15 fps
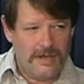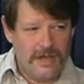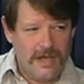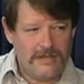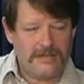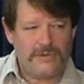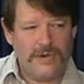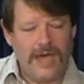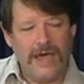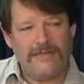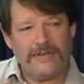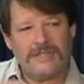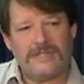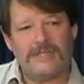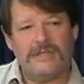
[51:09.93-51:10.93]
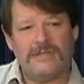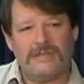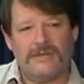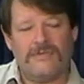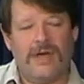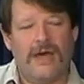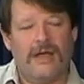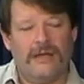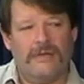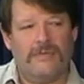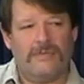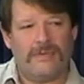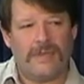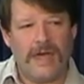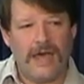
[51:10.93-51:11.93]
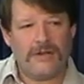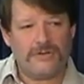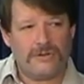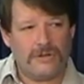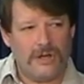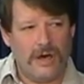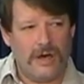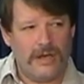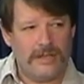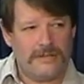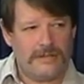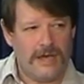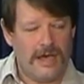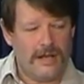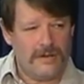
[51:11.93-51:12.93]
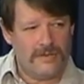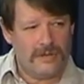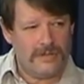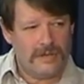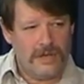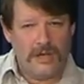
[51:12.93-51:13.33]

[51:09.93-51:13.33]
and so we have a sense of that natural law inside of us.